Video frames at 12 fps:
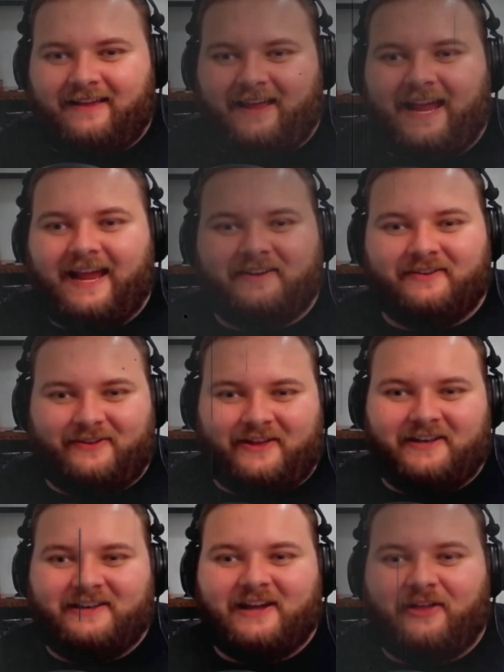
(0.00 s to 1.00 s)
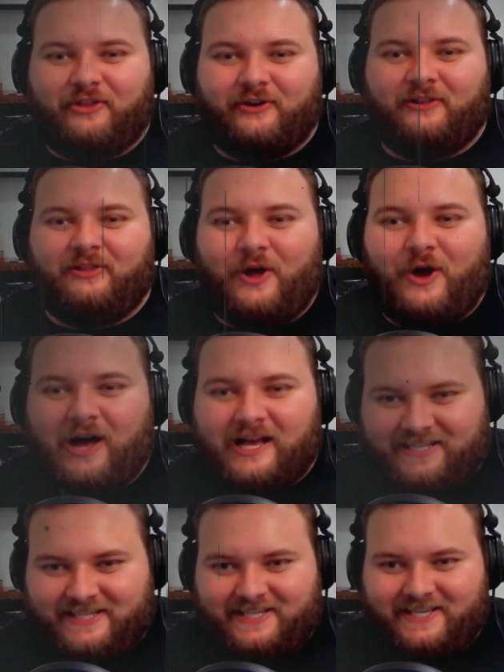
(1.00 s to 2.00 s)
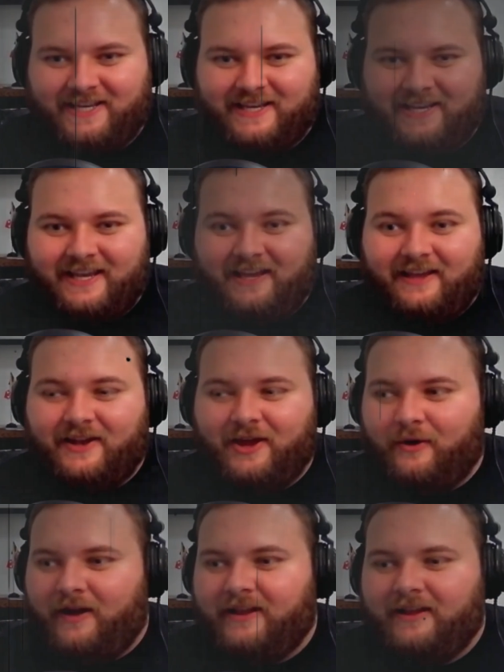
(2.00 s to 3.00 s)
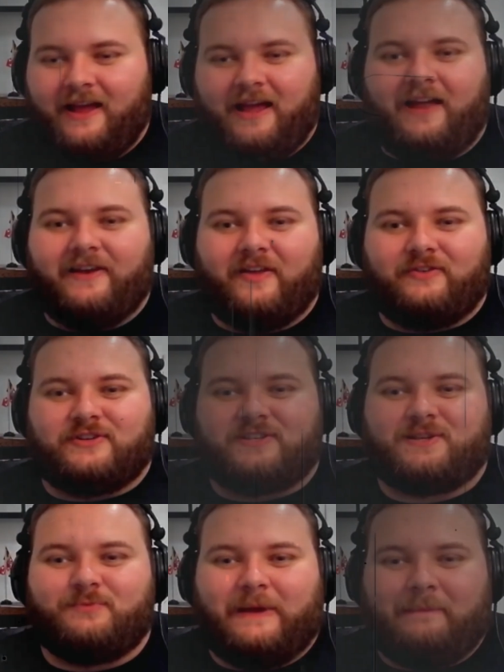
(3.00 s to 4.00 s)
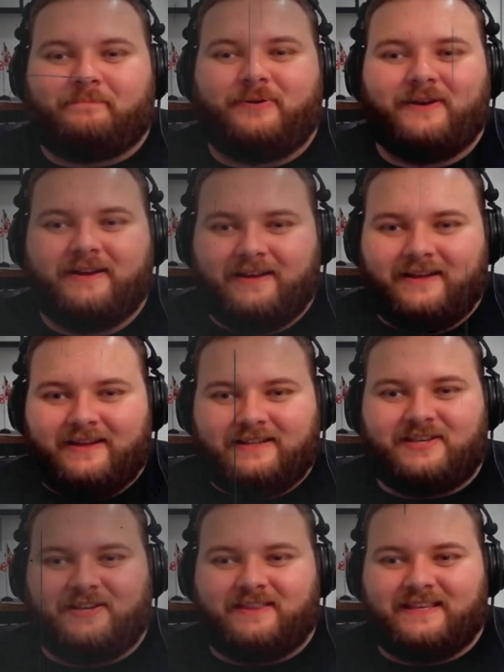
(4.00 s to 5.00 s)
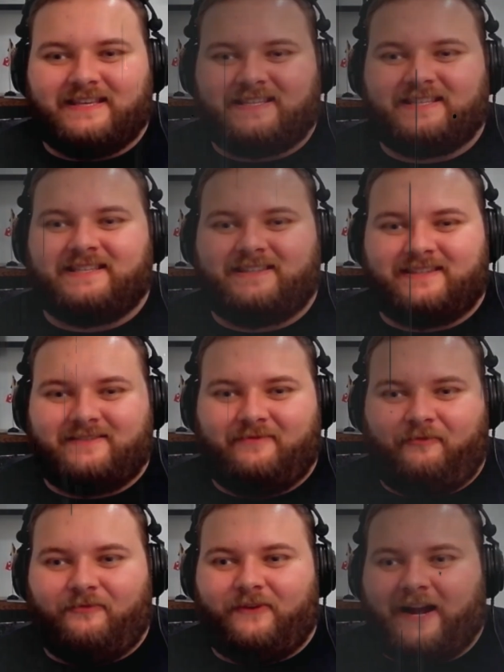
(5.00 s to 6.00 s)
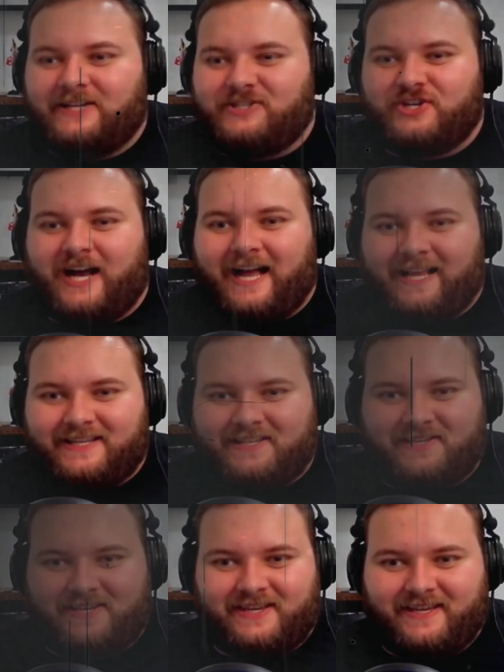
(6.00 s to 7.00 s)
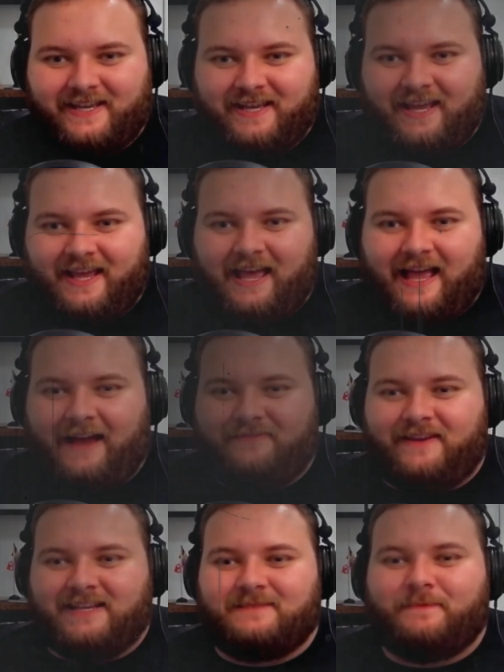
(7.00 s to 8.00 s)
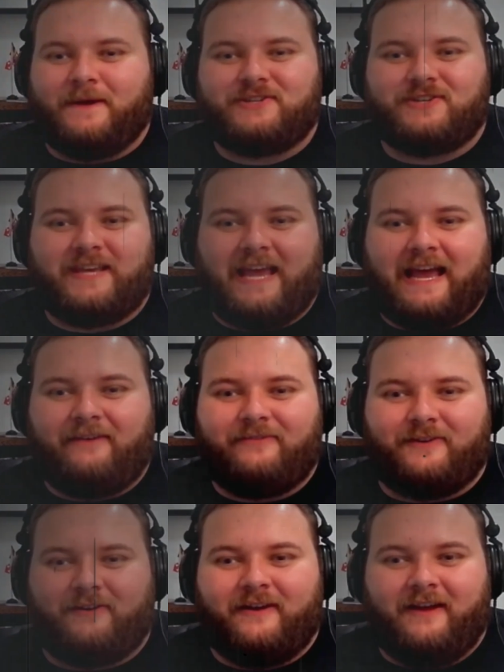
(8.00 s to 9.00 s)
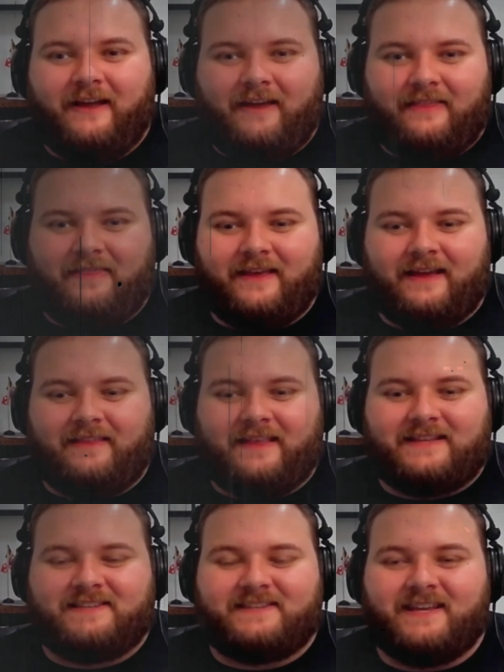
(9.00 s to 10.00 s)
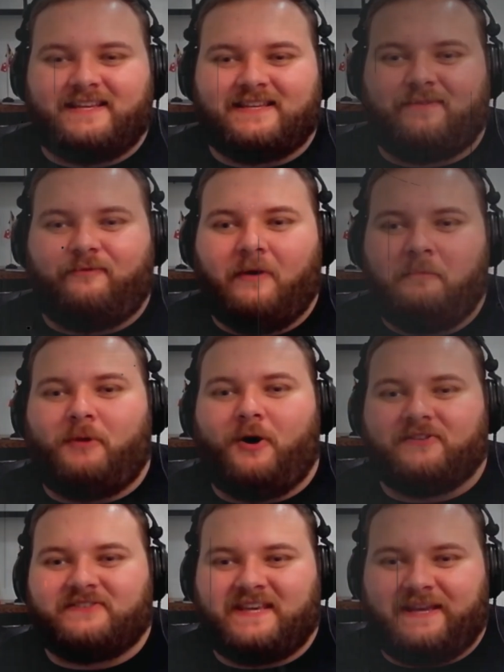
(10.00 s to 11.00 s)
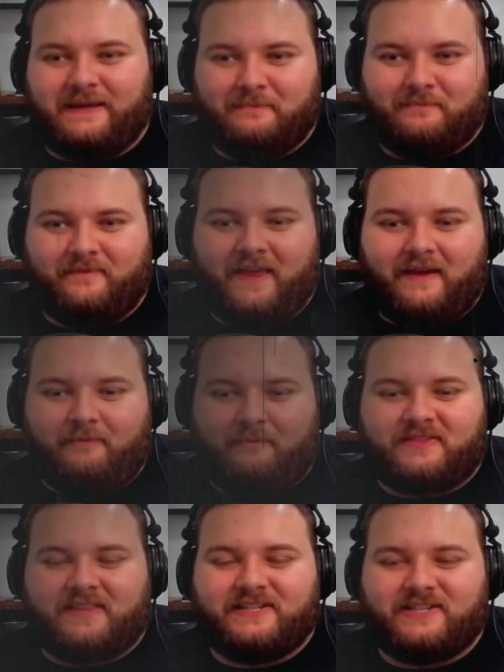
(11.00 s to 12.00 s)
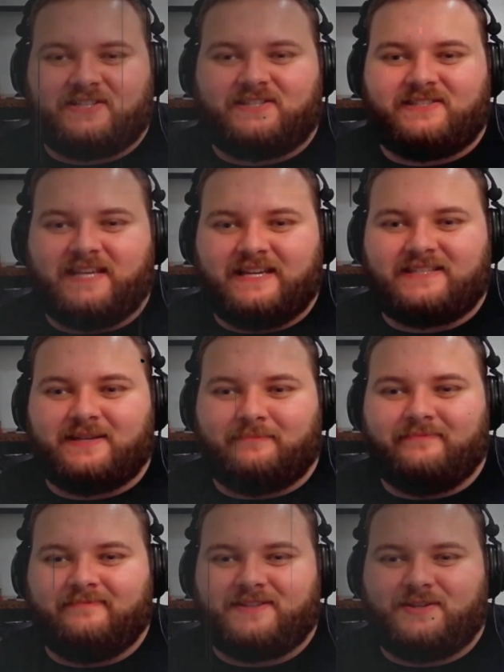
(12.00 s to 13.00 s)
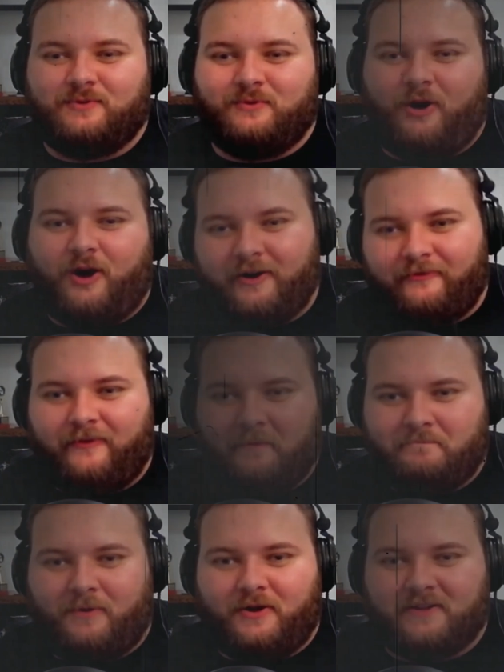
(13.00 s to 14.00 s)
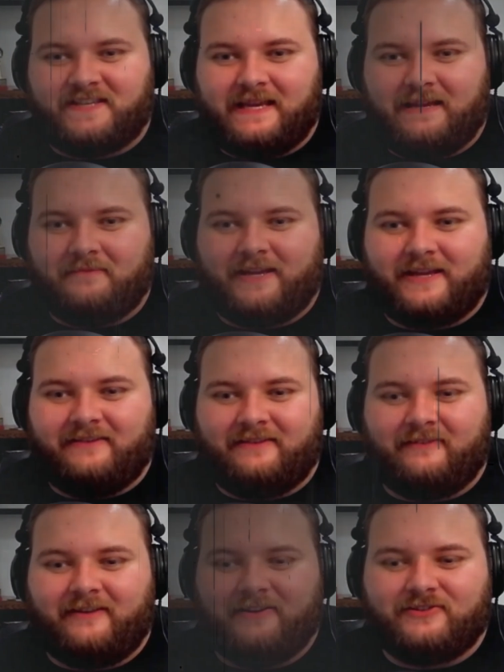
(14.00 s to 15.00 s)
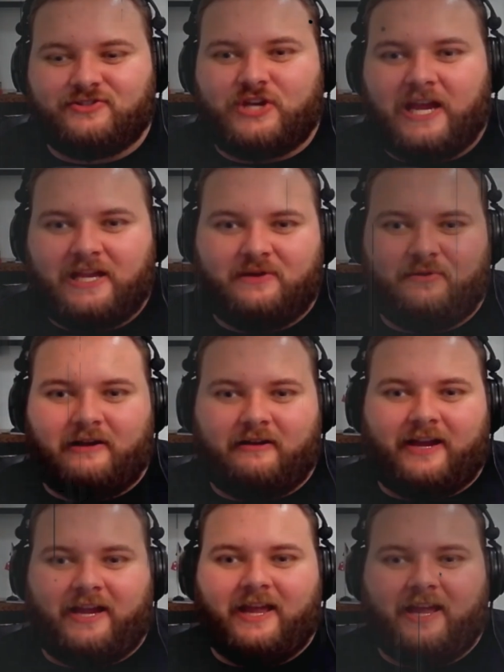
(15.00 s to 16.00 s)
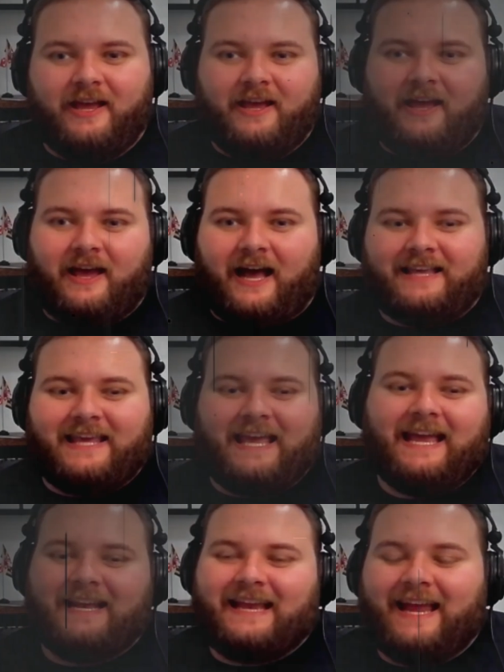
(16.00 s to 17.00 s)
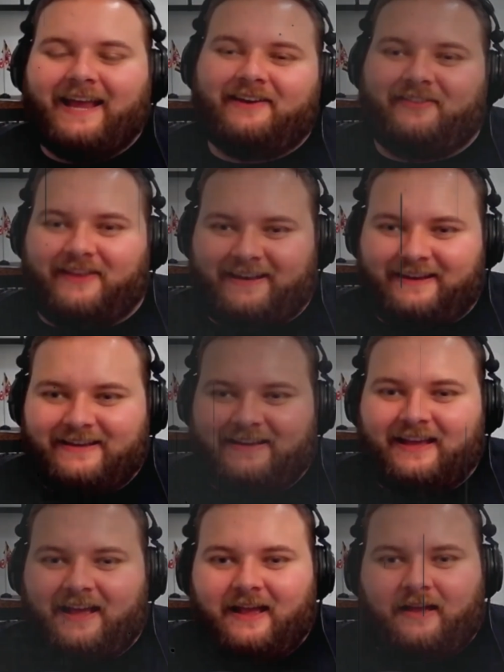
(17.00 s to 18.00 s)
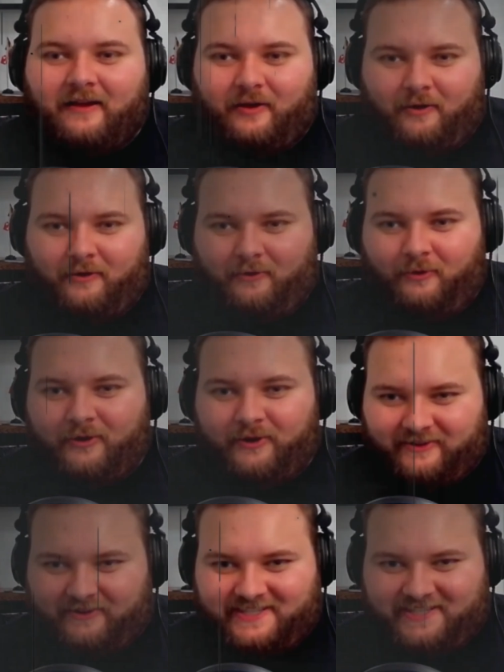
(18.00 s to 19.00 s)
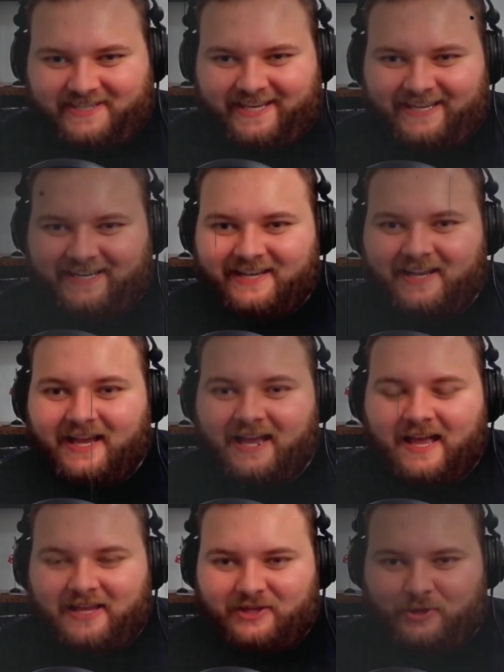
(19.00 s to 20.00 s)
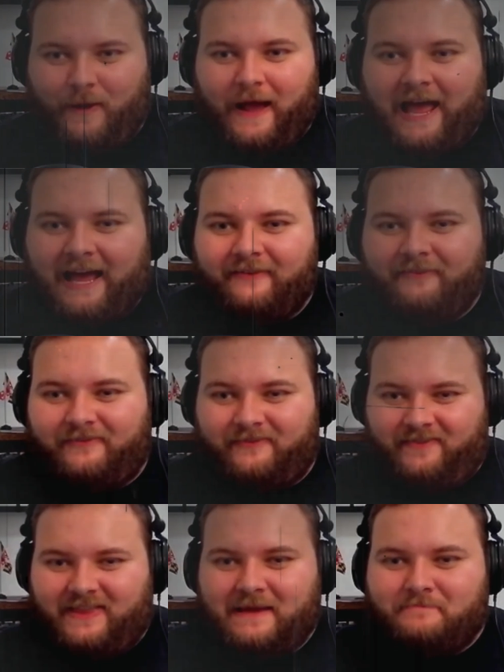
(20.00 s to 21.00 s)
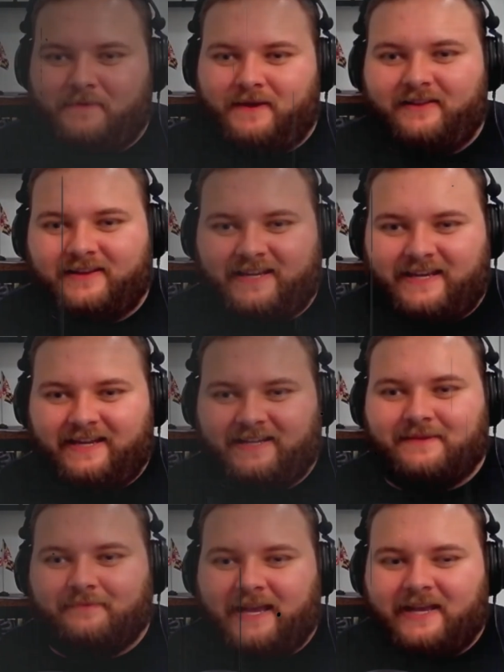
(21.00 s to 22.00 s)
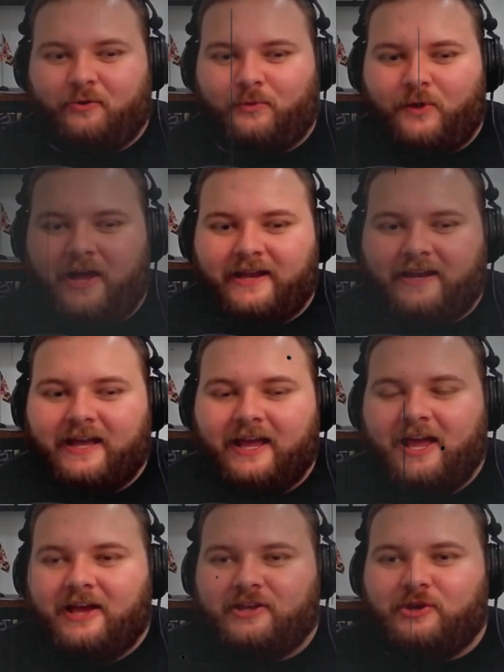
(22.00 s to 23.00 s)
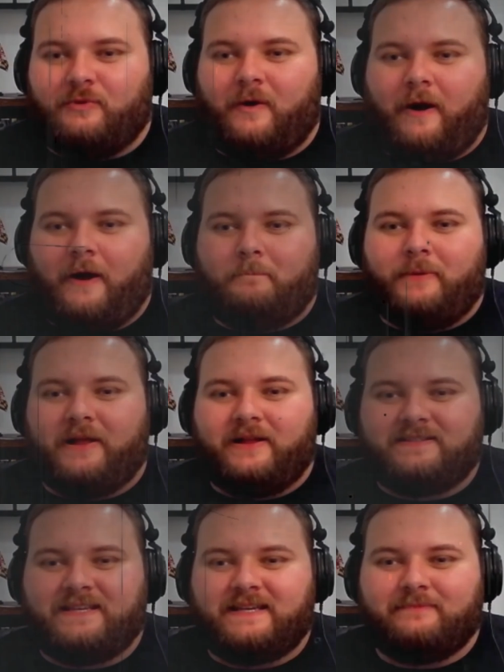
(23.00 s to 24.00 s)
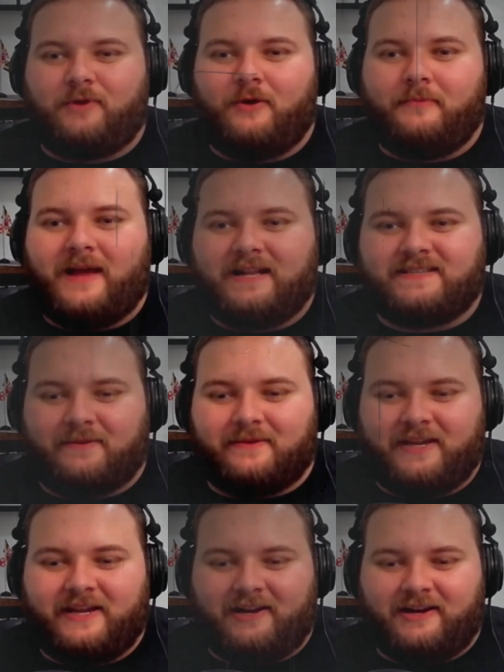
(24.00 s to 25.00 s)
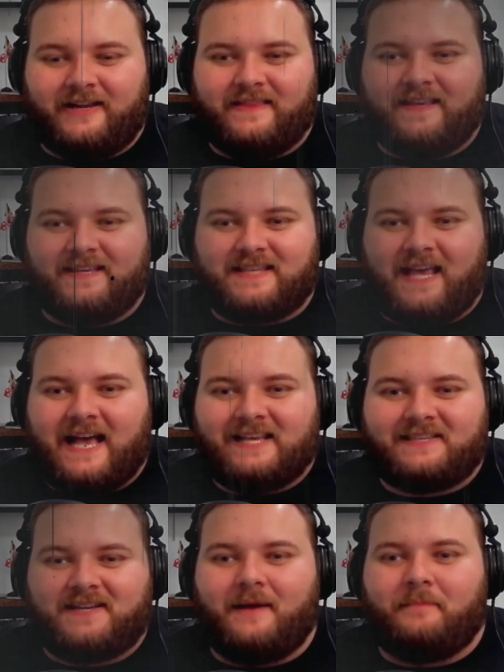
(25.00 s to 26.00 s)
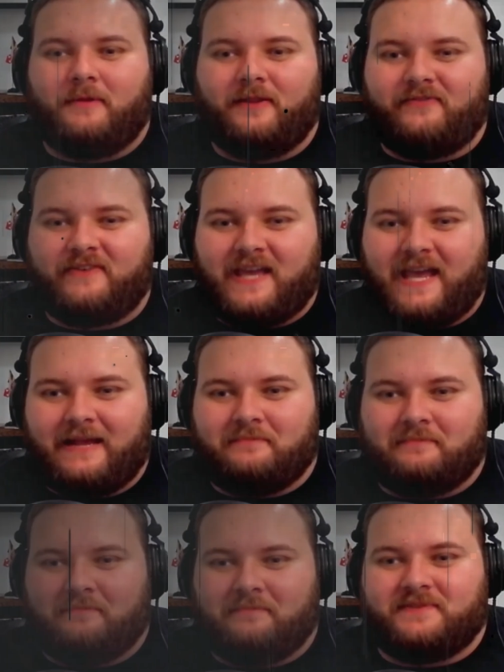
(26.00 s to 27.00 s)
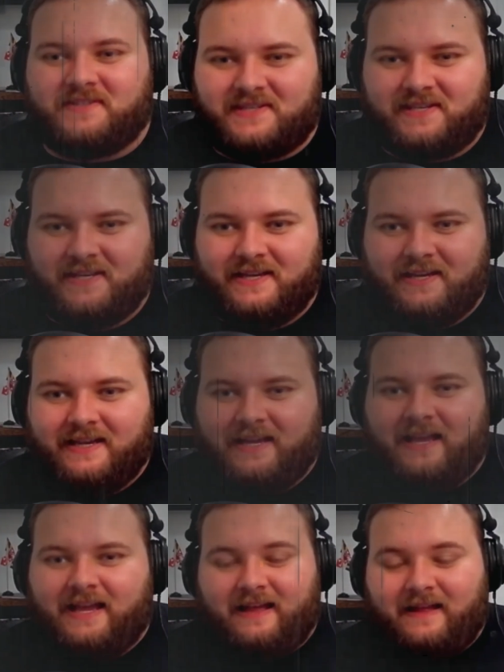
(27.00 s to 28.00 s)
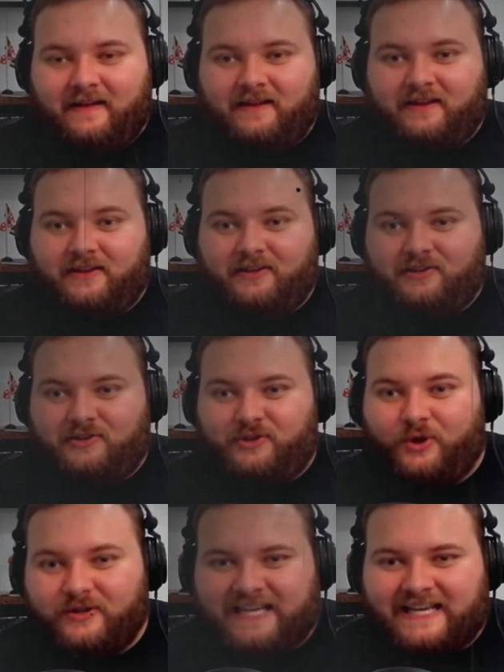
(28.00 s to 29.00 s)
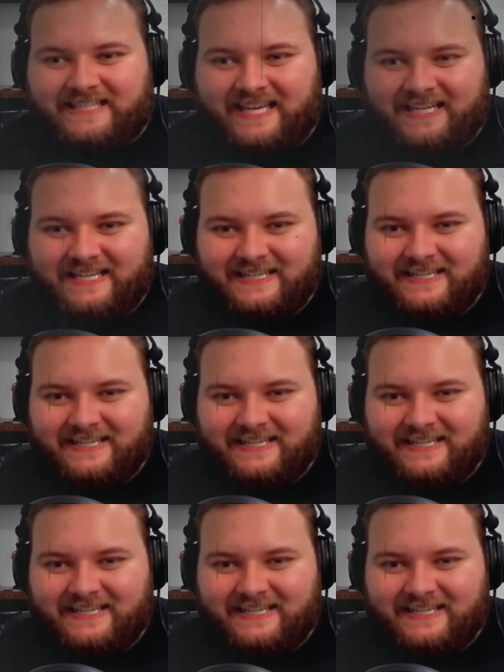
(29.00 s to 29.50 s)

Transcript: handle another loss. No, another sweep to this franchise. After, especially after the that city's football team what they just did to to our football team in January. I can't handle it. Orioles, you have the ability to make a run you are building momentum here in these last couple of games. Use it!